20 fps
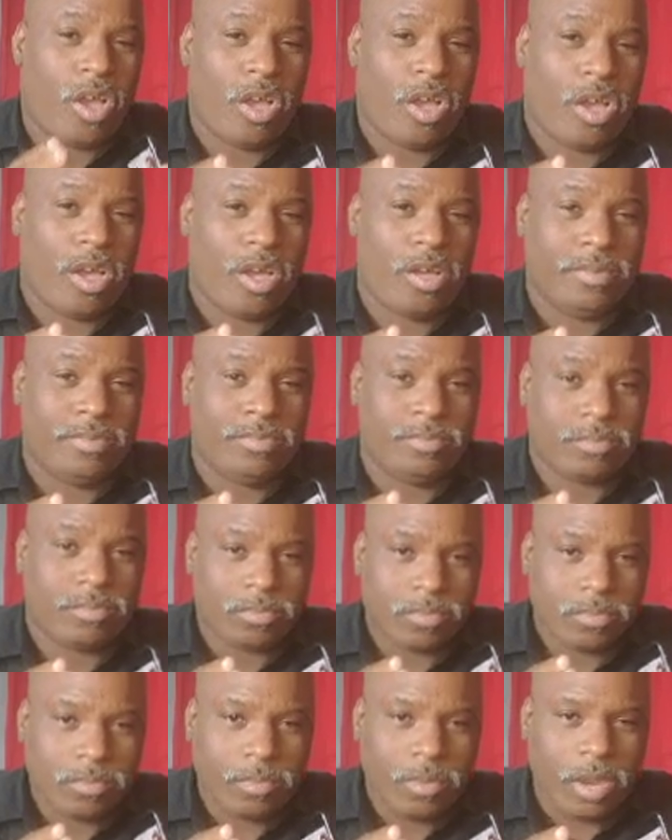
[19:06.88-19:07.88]
real hard.
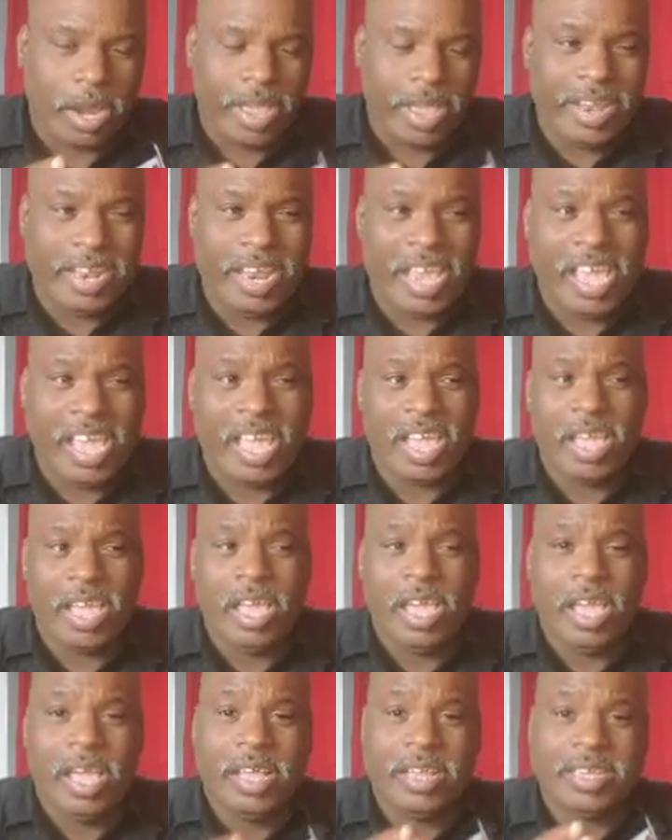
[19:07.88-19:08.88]
And
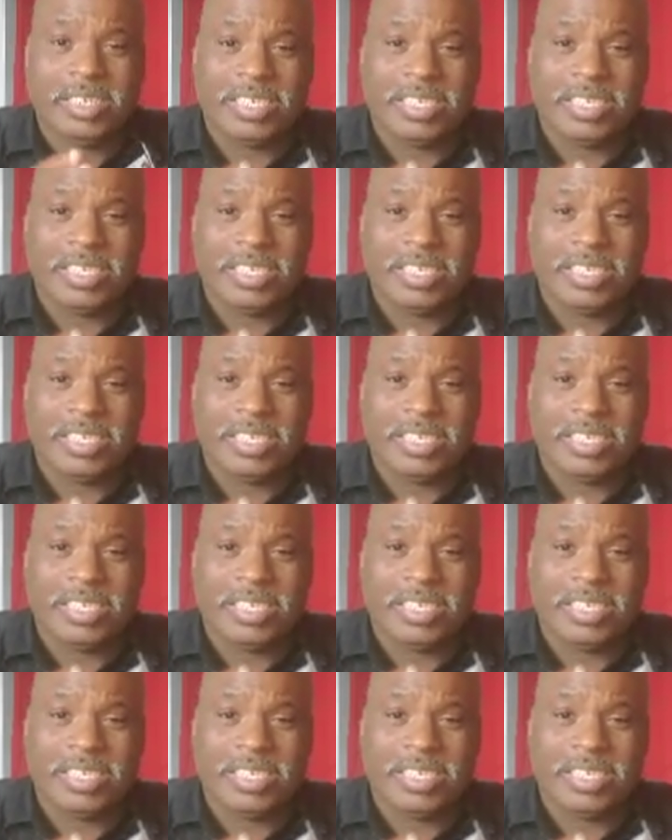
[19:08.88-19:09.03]
then